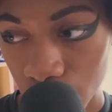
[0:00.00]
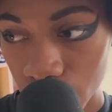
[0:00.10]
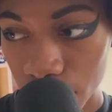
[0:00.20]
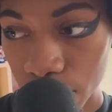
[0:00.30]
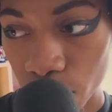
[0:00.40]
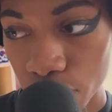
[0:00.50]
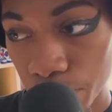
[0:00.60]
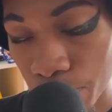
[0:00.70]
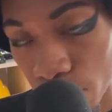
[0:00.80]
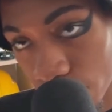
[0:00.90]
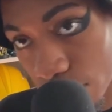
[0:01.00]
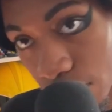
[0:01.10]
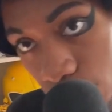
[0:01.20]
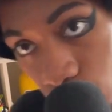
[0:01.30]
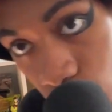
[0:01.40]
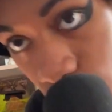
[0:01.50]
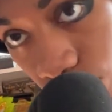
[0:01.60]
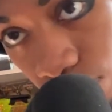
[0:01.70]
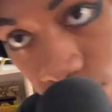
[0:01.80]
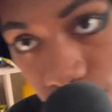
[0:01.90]
There was a book called
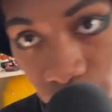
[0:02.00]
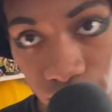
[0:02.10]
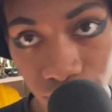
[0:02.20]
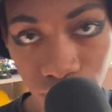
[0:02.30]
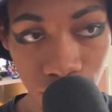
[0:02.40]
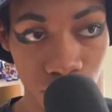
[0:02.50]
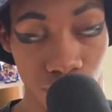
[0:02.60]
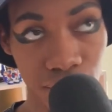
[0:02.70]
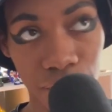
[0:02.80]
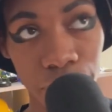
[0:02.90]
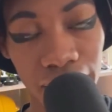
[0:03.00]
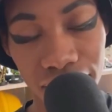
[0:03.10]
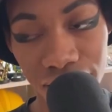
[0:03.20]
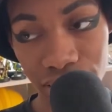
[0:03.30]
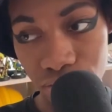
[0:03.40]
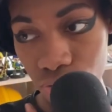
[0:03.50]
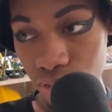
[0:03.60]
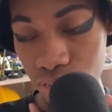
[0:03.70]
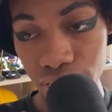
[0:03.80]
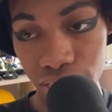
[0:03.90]
Uchusen. Uh, it was like a magazine sort of
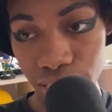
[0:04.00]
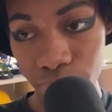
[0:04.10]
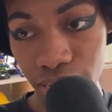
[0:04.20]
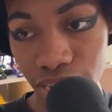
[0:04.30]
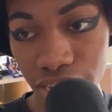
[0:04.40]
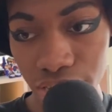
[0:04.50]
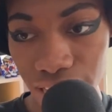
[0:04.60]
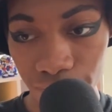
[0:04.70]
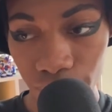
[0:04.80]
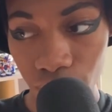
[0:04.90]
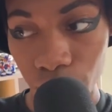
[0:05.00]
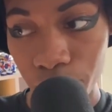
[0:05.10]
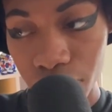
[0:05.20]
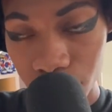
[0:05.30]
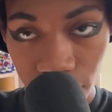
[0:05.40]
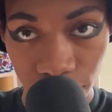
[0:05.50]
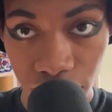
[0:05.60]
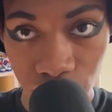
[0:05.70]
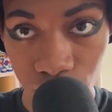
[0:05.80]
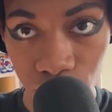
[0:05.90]
thing, and they would have a bunch of different
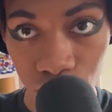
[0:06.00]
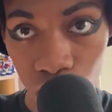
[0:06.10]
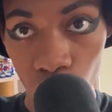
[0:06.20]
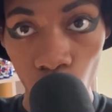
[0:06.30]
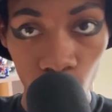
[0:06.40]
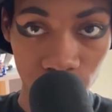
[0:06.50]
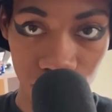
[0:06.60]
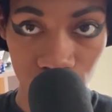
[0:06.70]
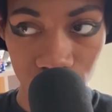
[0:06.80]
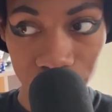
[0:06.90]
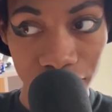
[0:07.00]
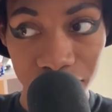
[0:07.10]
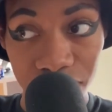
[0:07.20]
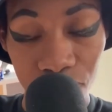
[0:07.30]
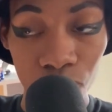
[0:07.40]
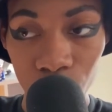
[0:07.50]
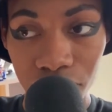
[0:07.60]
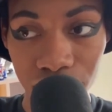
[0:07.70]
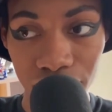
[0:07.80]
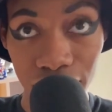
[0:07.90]
issues over the years. I think they still run
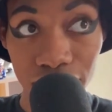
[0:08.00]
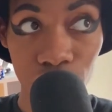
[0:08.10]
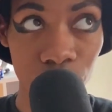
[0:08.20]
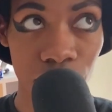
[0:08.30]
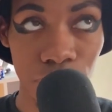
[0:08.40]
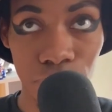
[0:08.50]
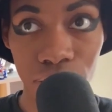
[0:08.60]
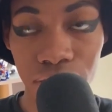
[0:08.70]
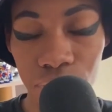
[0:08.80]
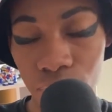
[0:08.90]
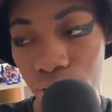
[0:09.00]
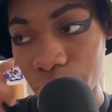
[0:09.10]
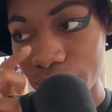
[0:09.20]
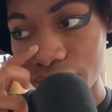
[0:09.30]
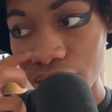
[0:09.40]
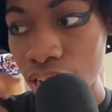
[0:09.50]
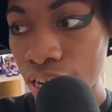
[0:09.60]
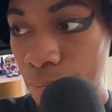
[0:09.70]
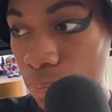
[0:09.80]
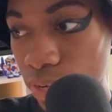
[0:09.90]
today. I could be completely wrong about that,
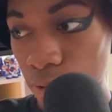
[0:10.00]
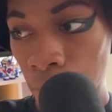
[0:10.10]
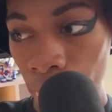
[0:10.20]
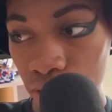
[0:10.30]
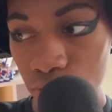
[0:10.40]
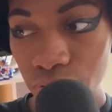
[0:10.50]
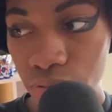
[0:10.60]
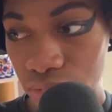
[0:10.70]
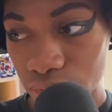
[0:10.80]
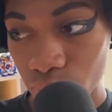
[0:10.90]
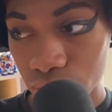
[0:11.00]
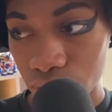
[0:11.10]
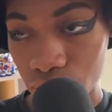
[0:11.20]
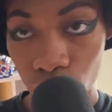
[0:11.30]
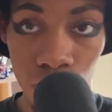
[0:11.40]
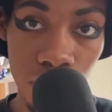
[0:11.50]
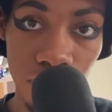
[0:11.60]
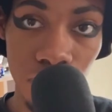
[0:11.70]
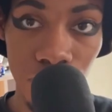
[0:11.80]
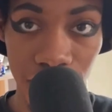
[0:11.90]
but Uchusen was a
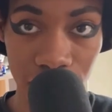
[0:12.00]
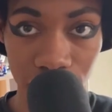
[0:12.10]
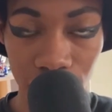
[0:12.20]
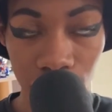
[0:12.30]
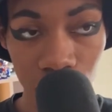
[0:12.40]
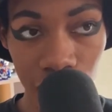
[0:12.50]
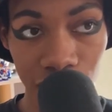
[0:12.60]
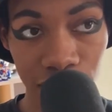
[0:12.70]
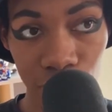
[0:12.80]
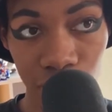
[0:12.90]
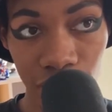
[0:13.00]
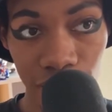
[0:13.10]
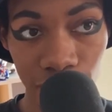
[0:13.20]
tokusatsu magazine, and they would have